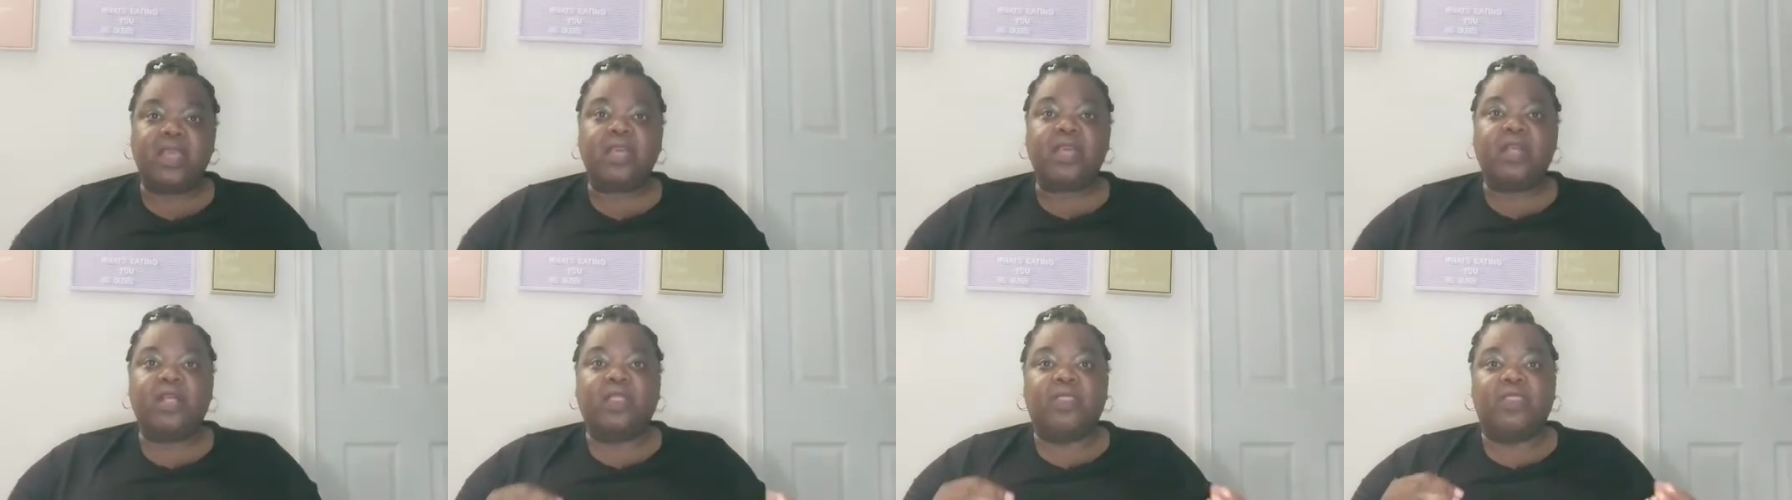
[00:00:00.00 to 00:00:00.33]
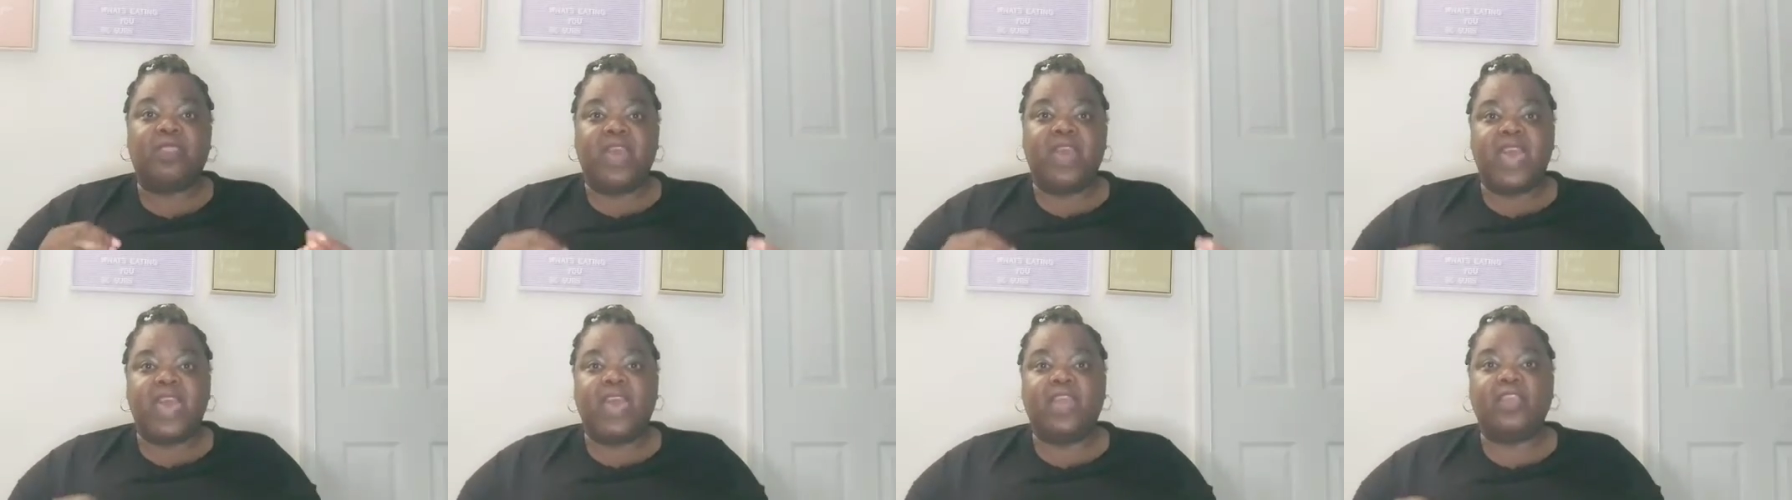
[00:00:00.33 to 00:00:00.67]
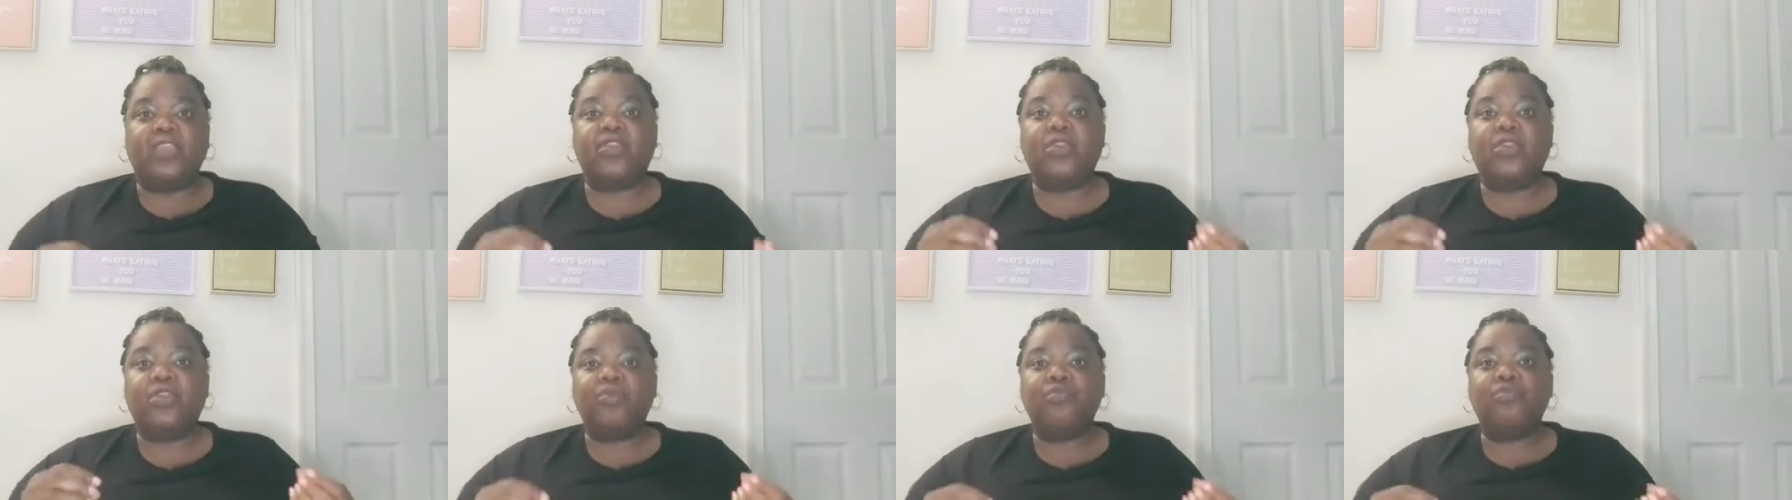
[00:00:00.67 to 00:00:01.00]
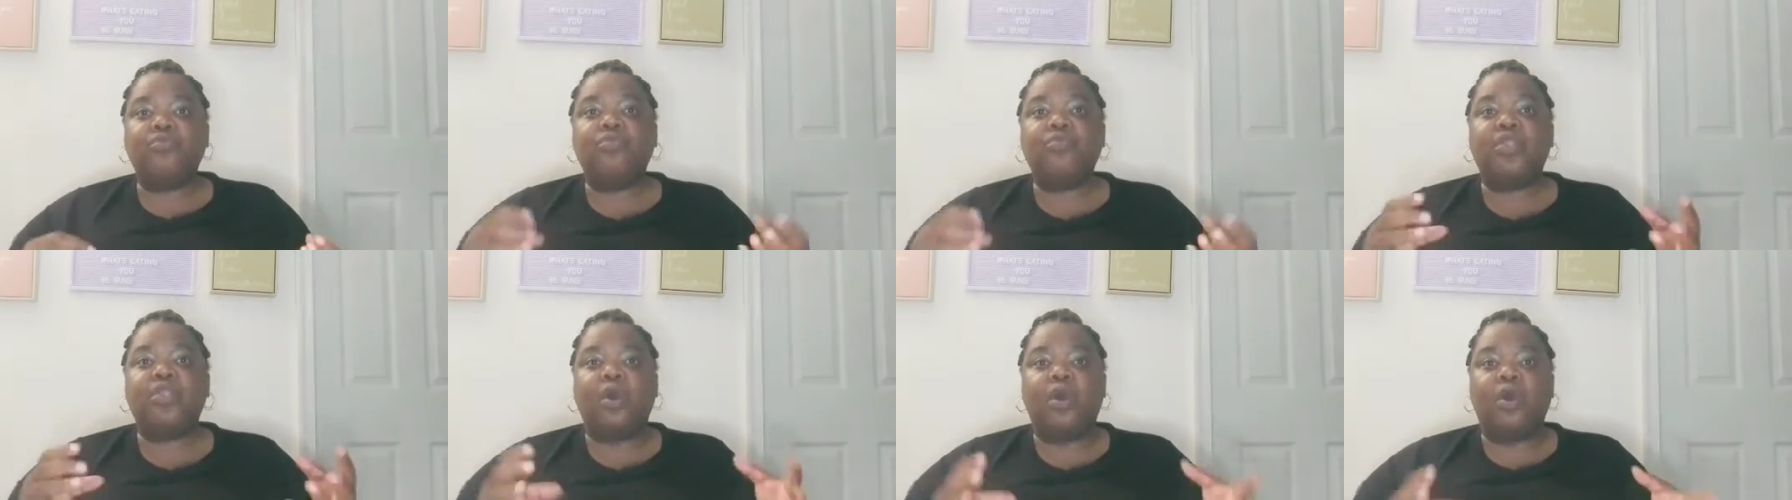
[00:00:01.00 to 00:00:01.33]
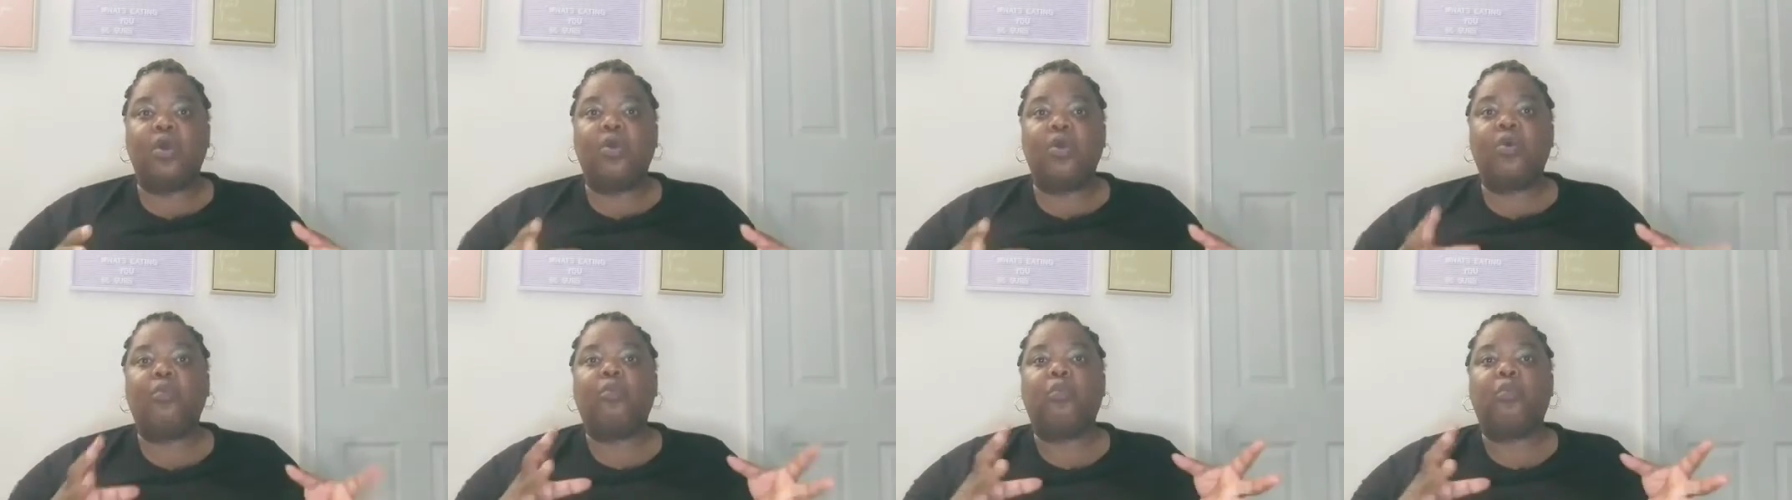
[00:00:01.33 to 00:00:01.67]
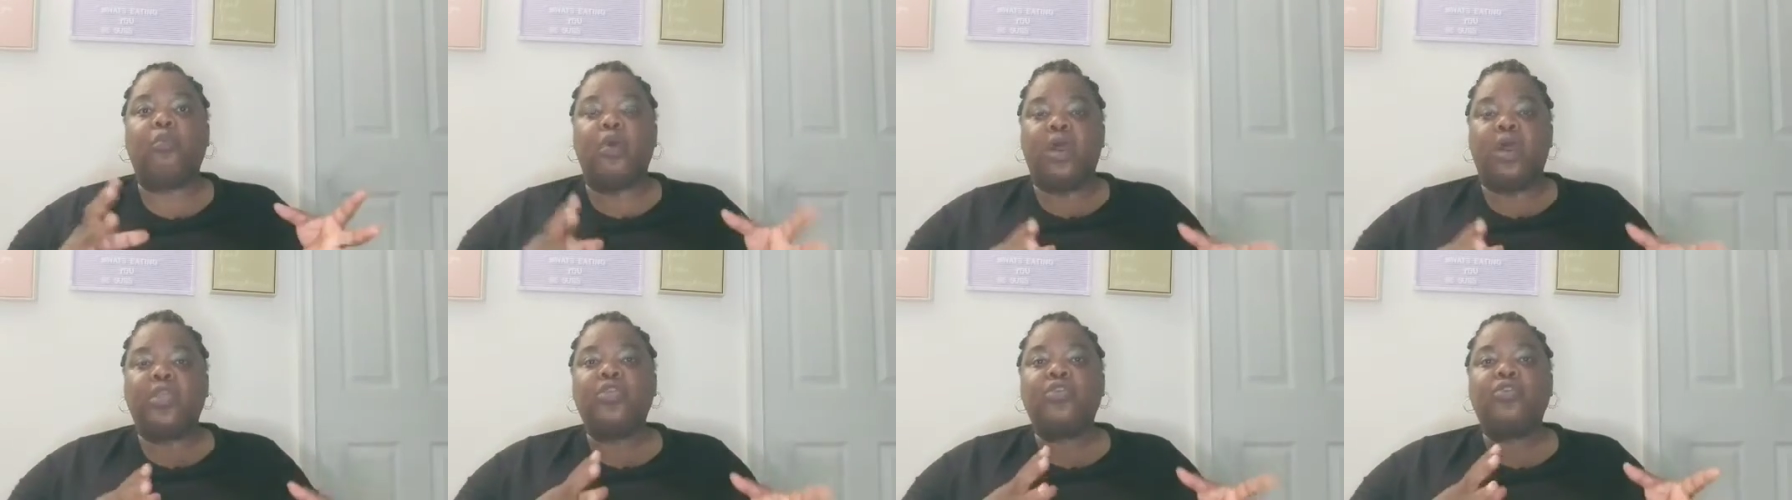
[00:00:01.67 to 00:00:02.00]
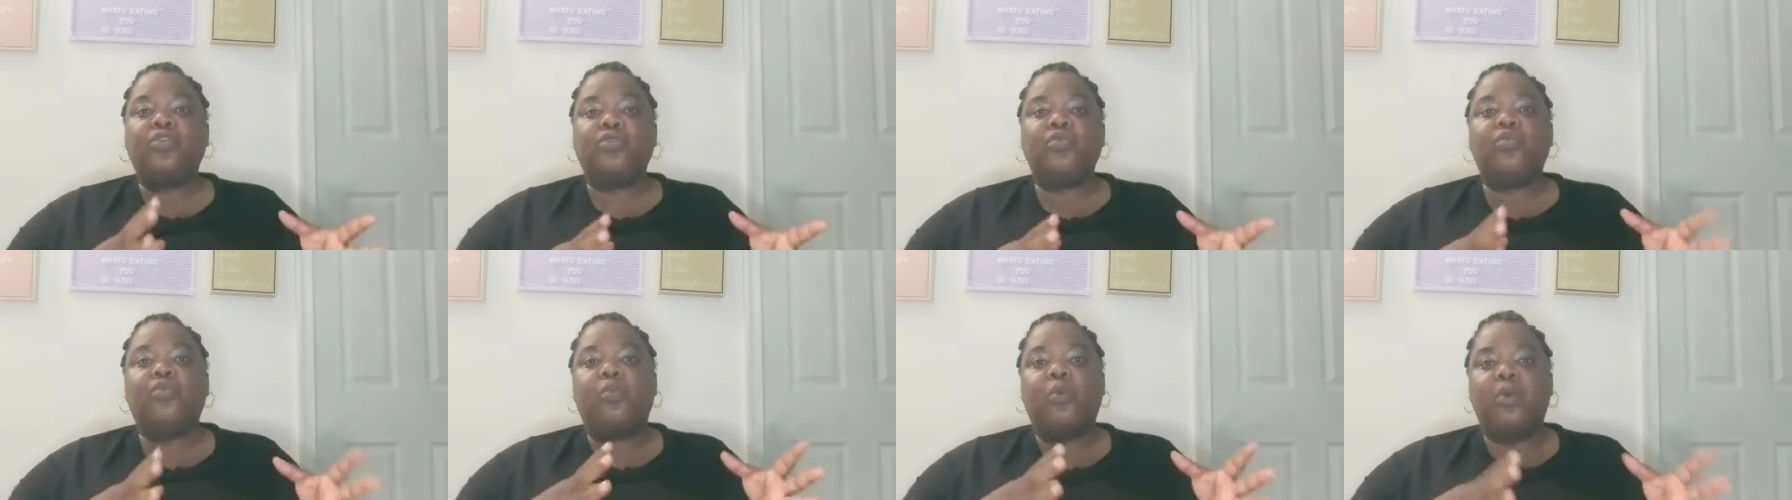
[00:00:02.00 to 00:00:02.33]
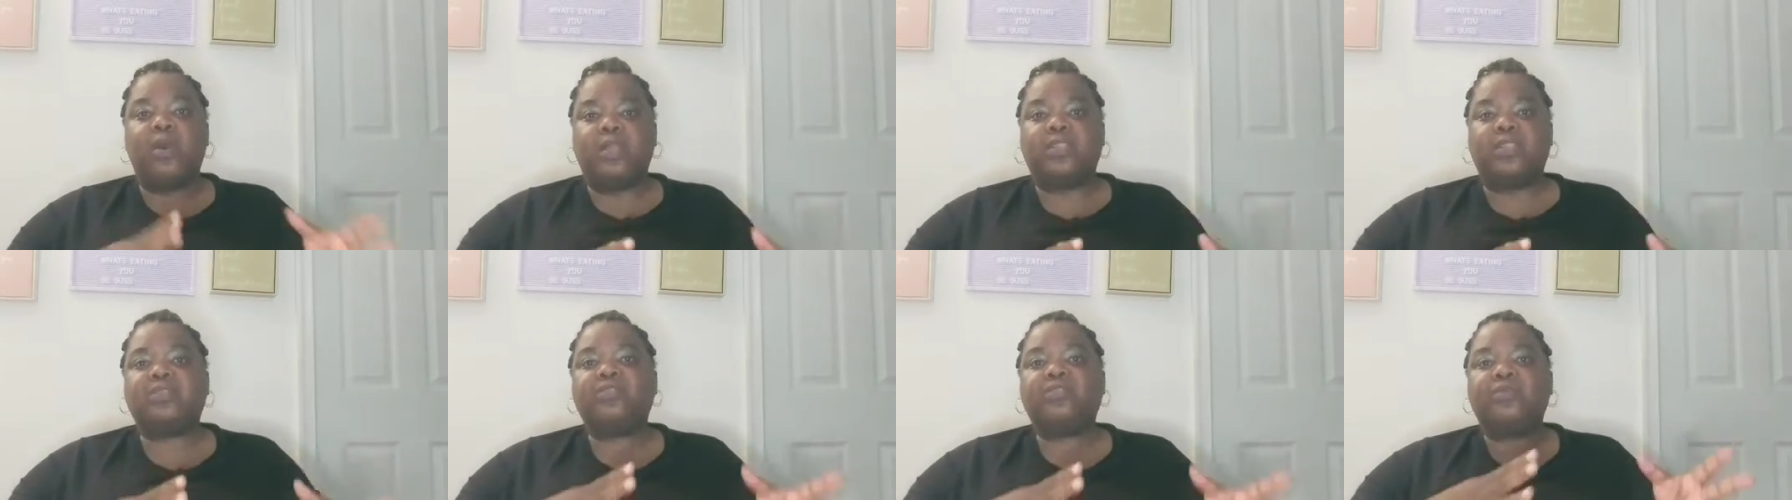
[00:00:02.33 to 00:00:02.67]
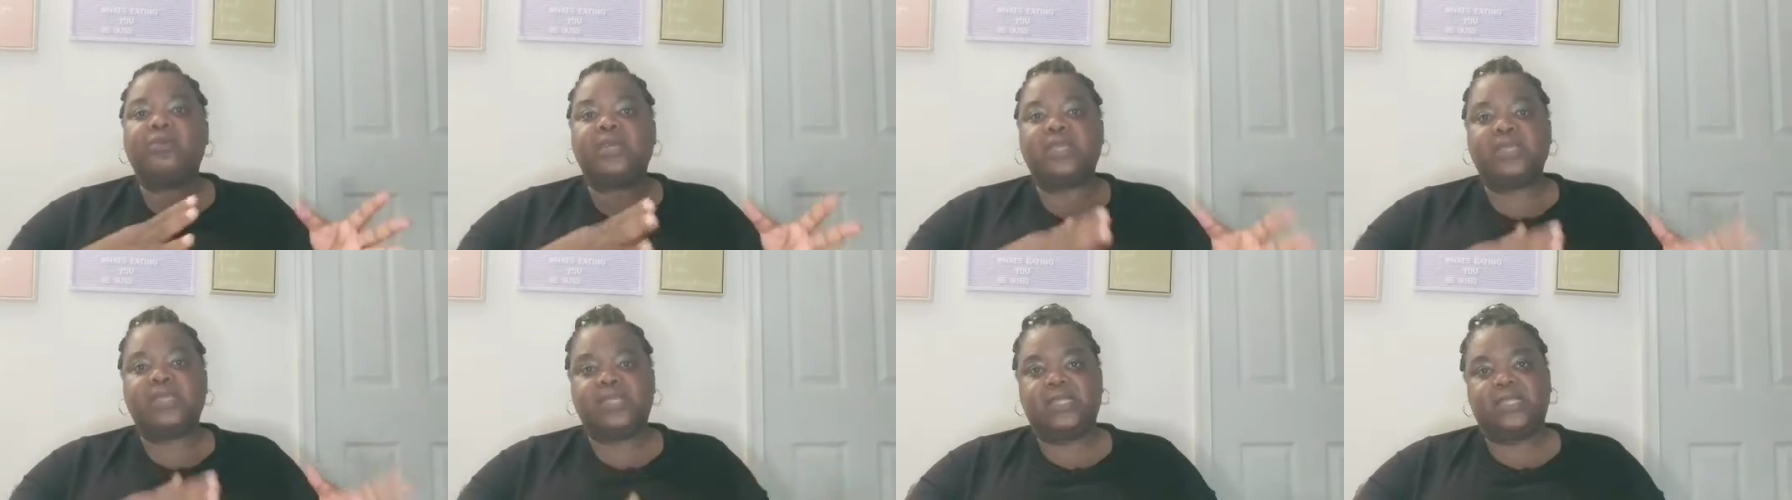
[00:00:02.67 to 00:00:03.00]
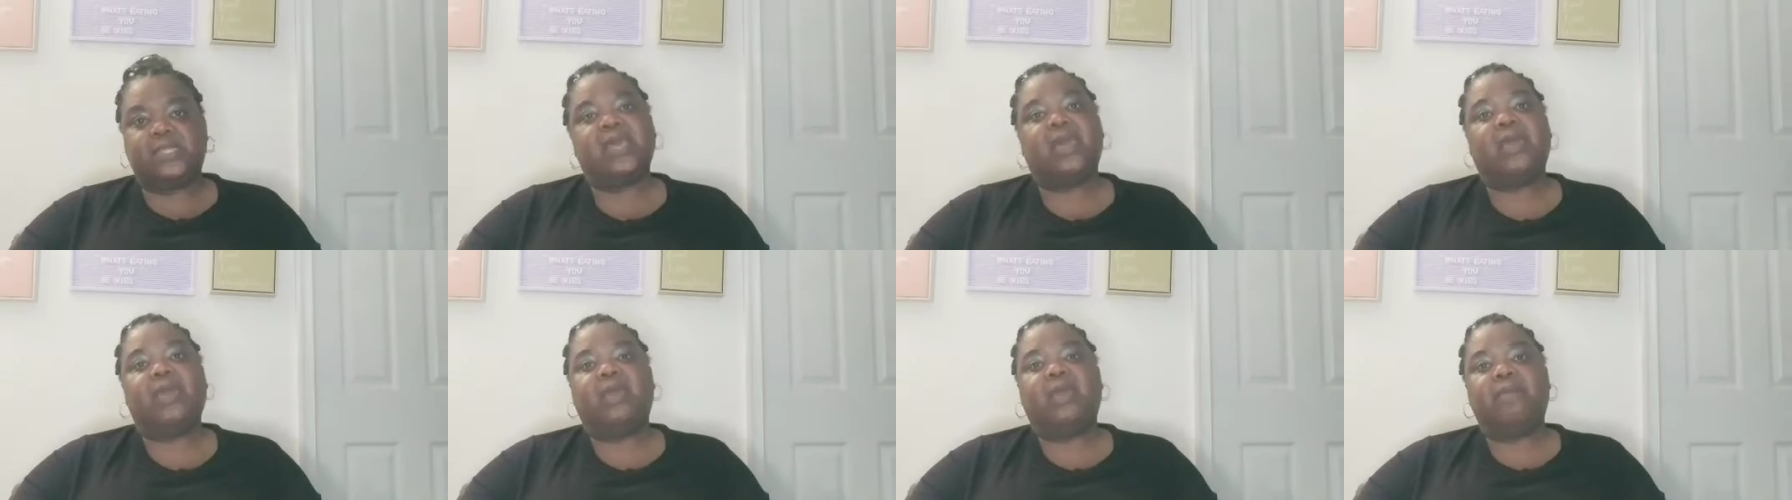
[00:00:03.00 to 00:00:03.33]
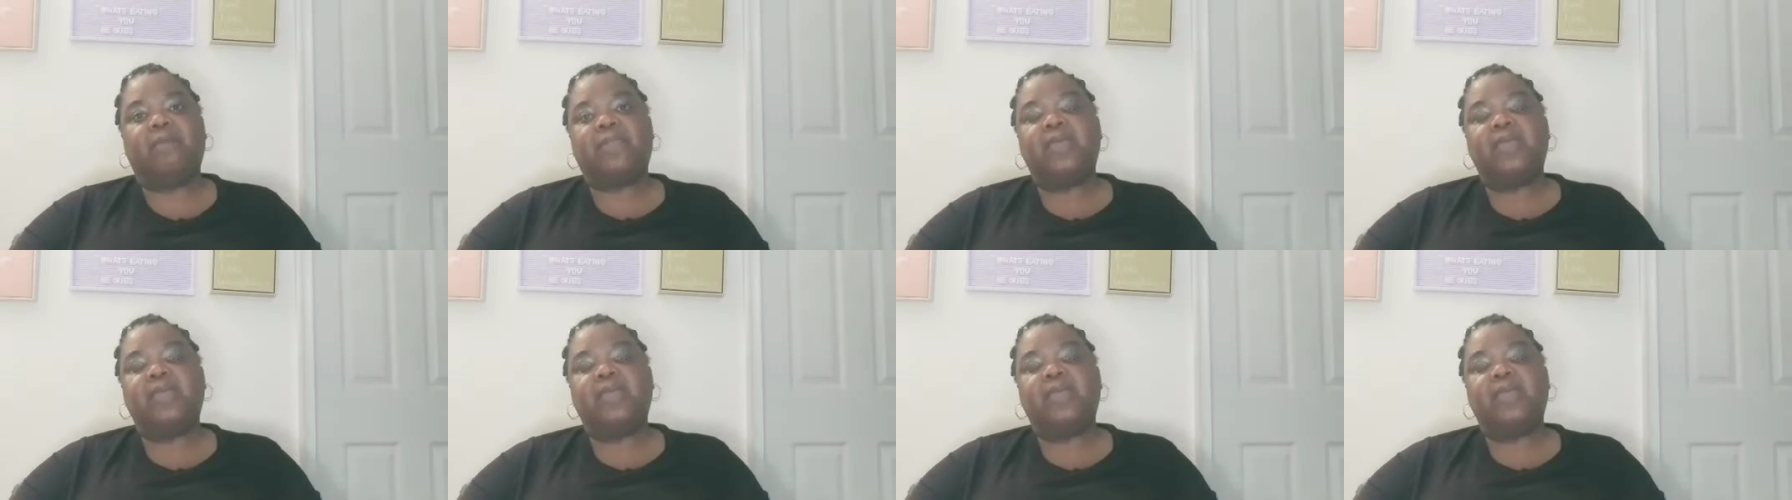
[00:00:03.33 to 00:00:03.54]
that you know what you want to accept